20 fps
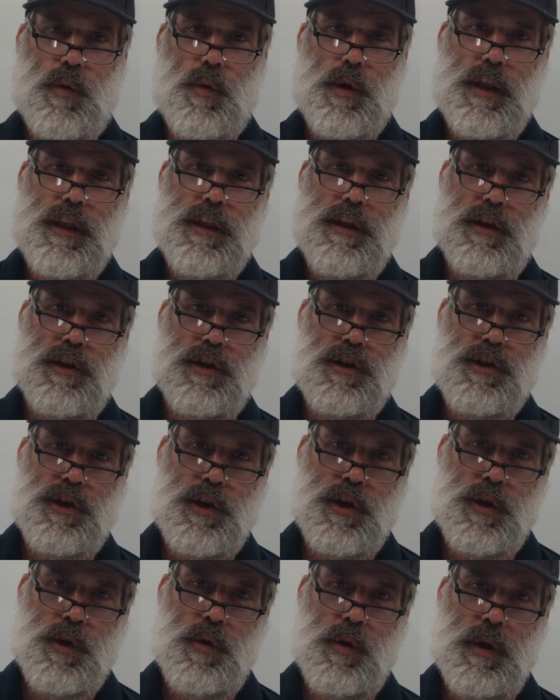with
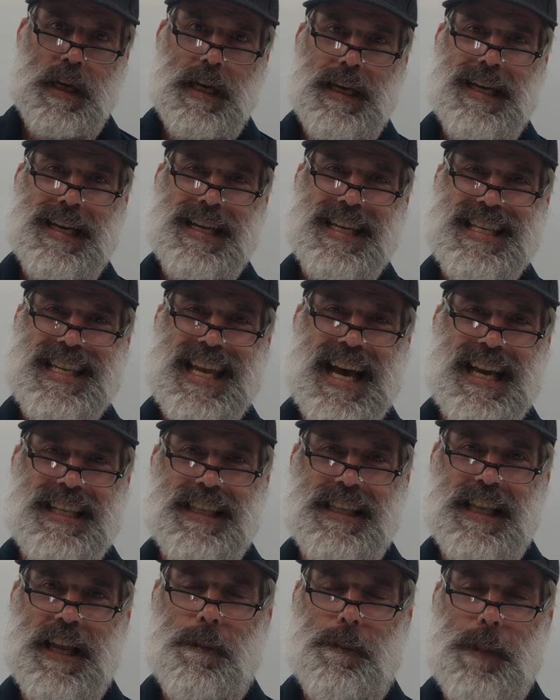two
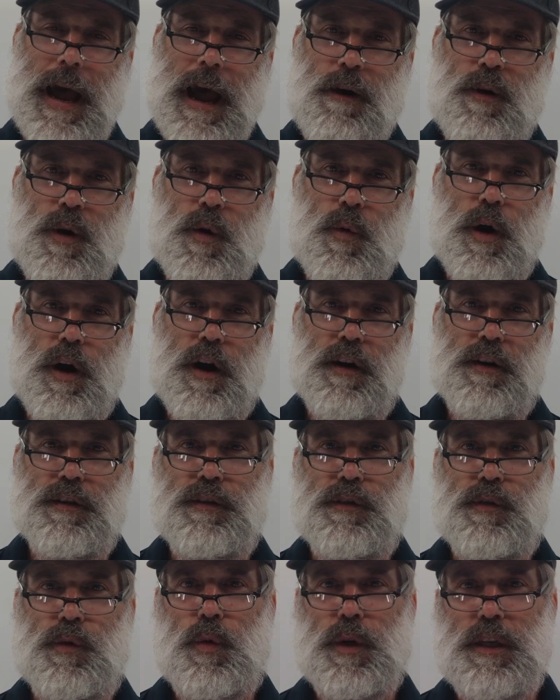Tesla
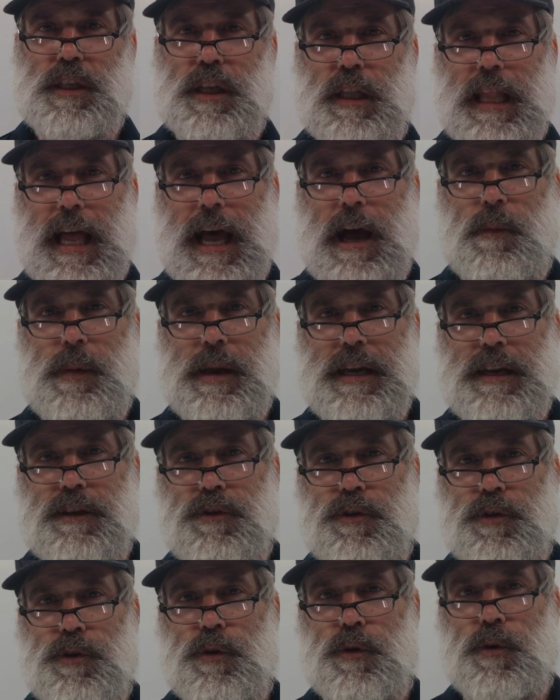Powerwalls, which allow me
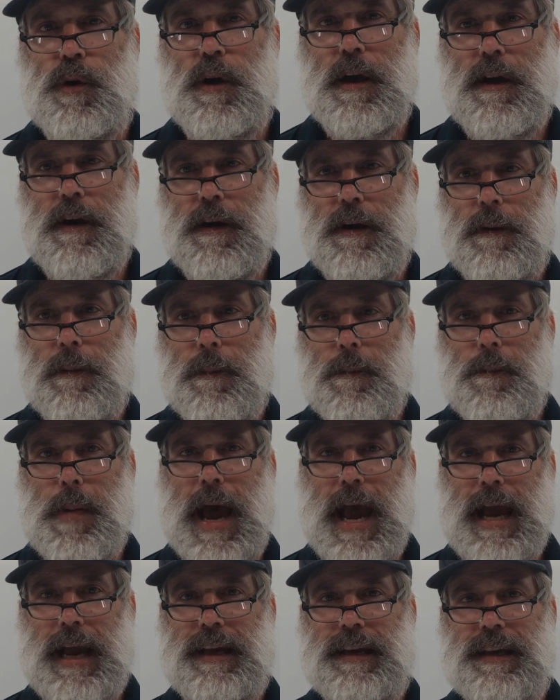to
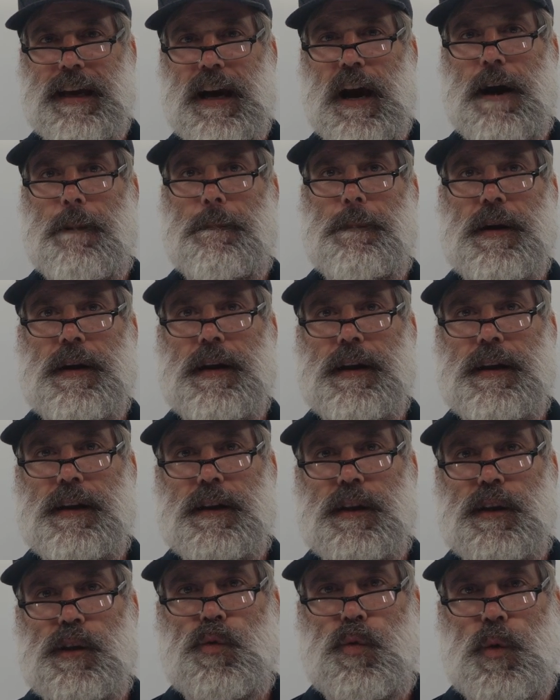back up
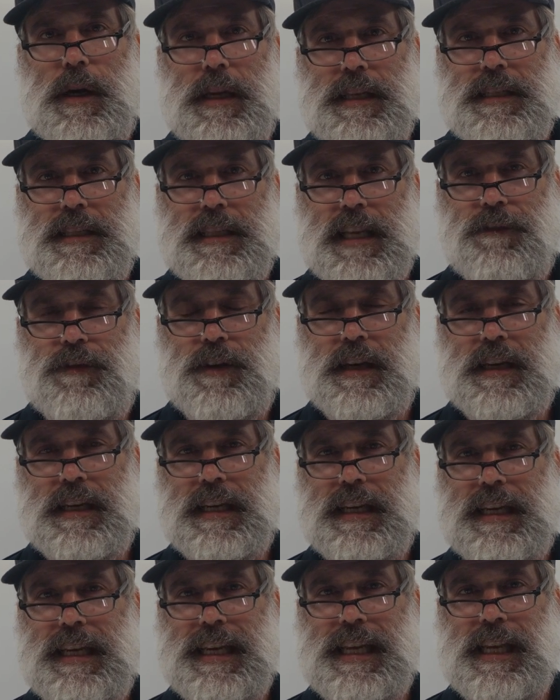27
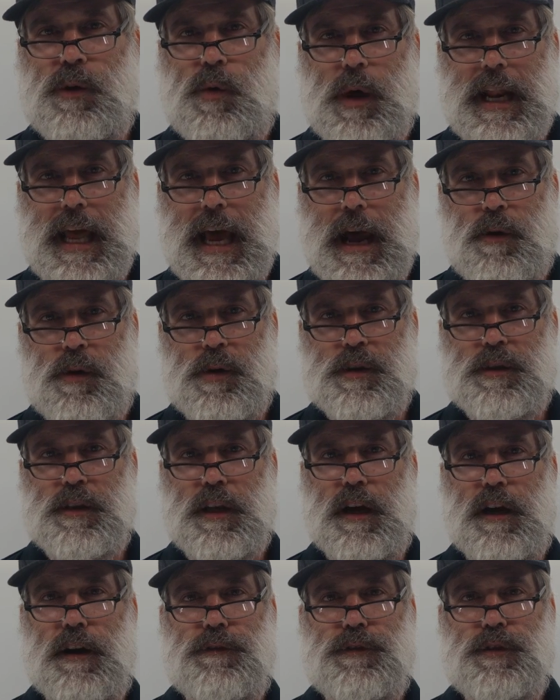kilowatt hours
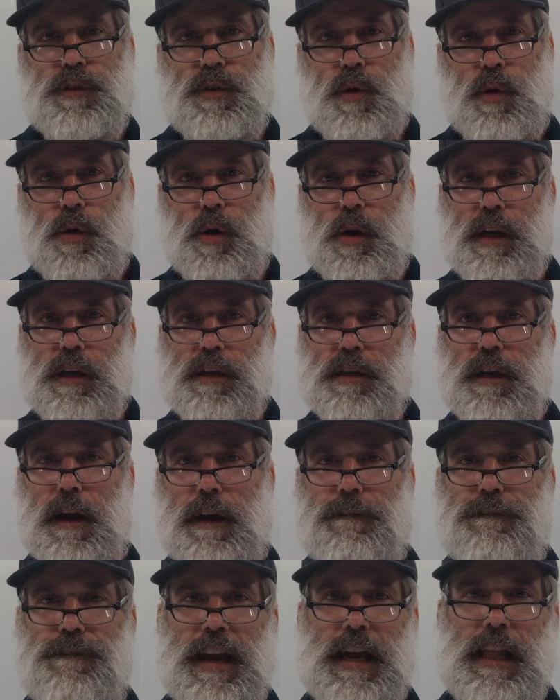of storage
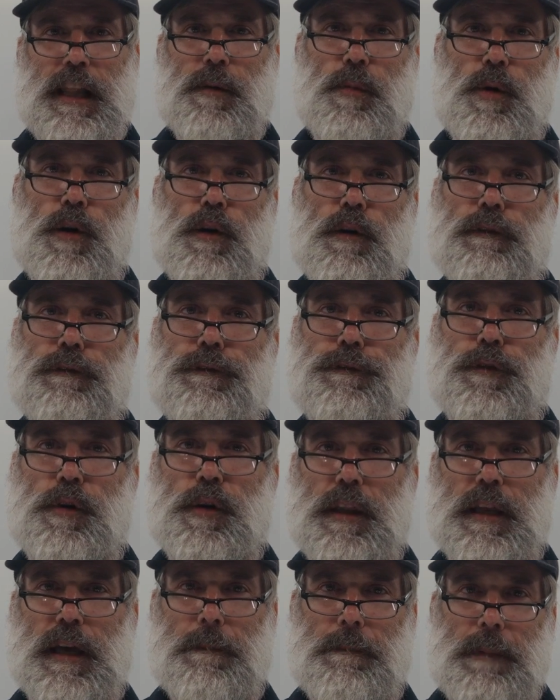available for
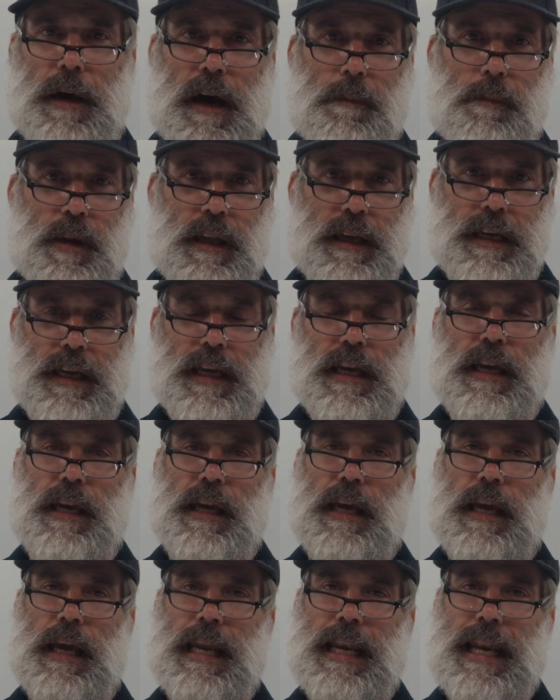the public
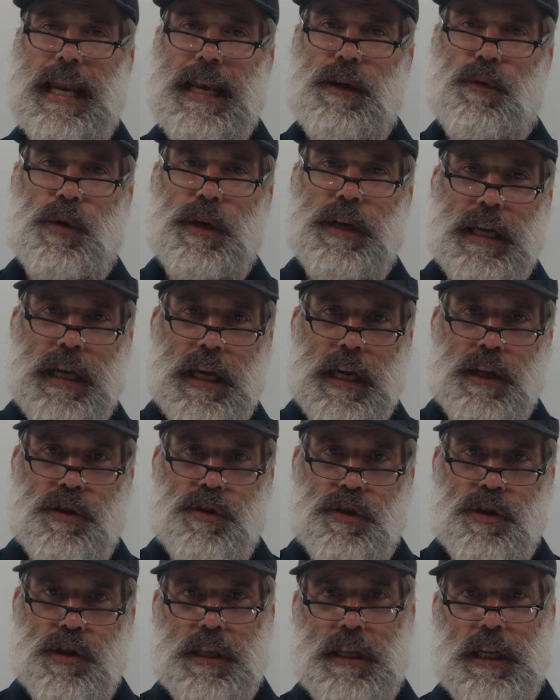and anyone
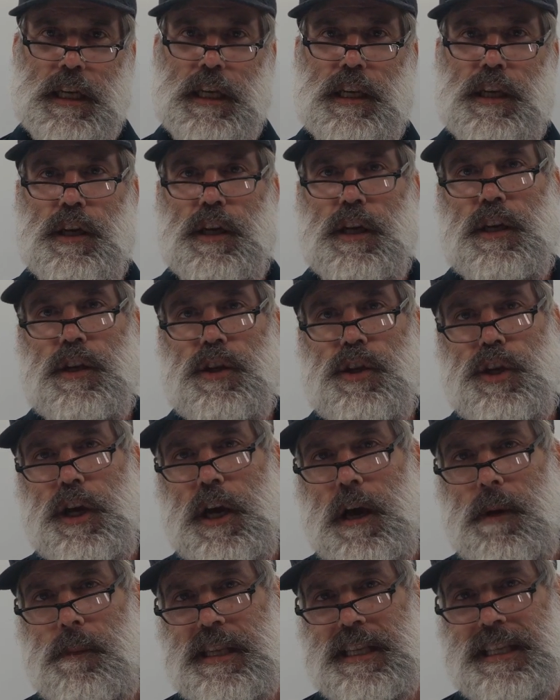interested to
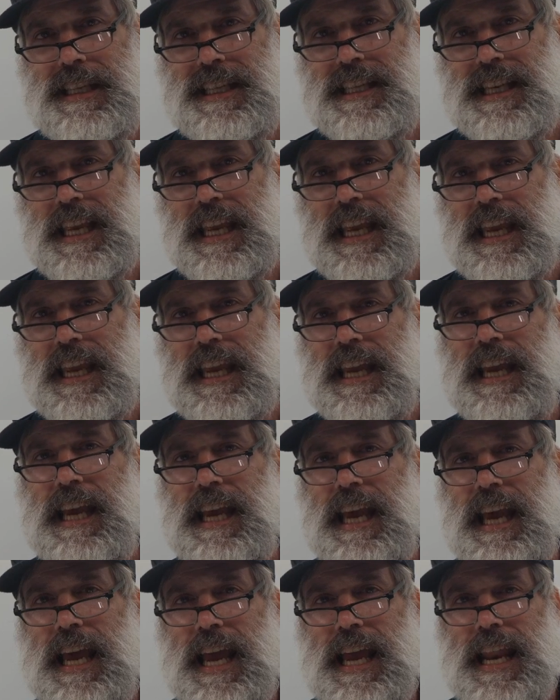come and see
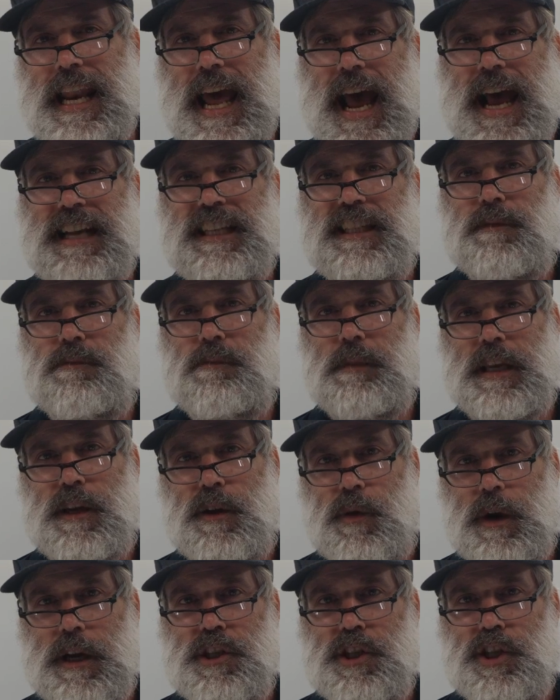and ask me
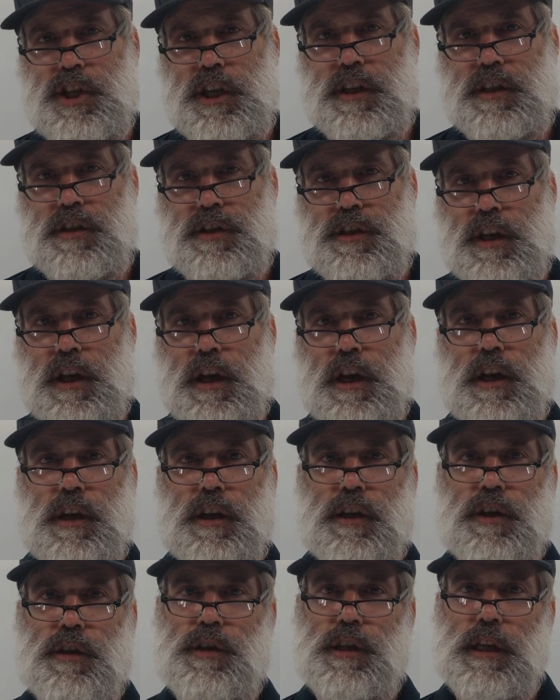questions.
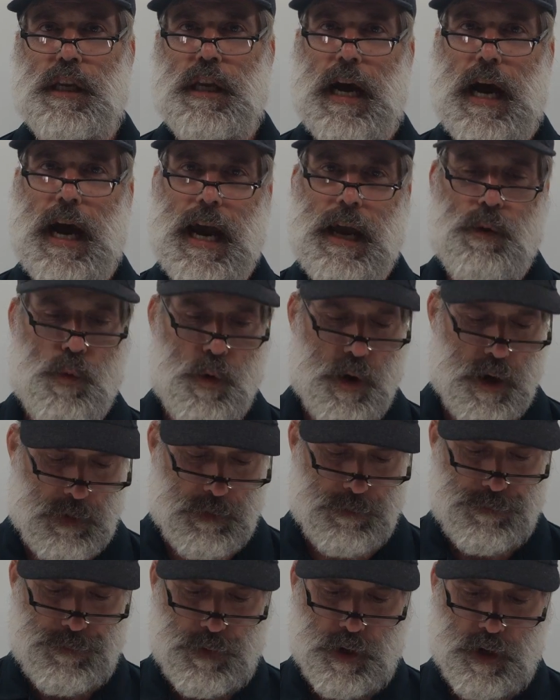You see, I work
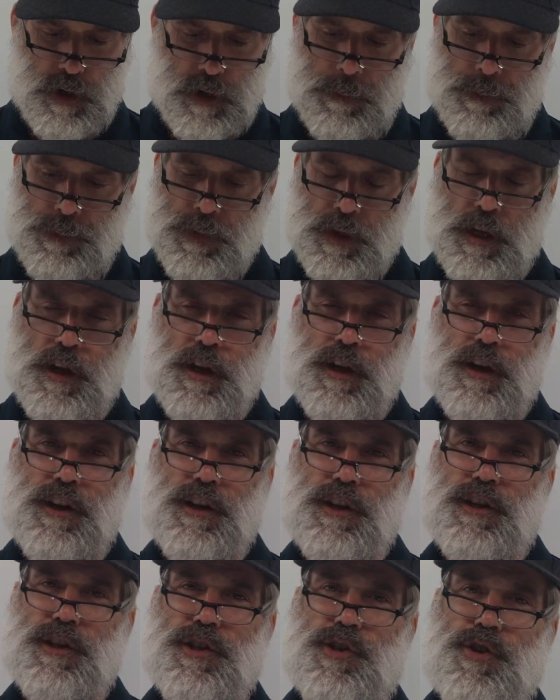for
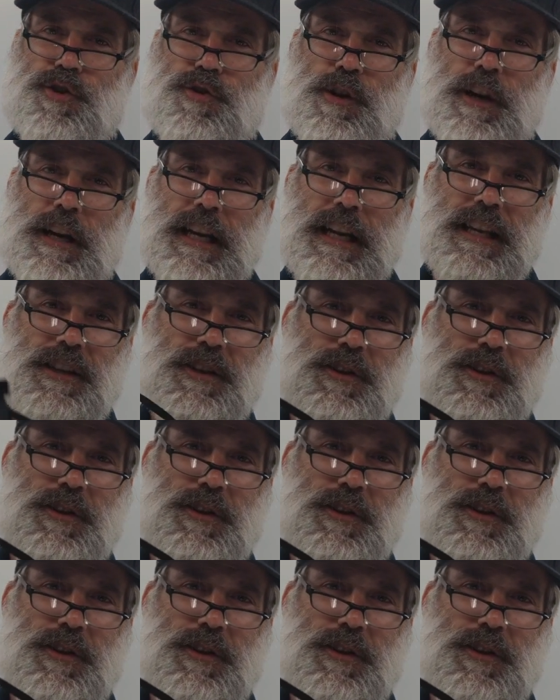Trinity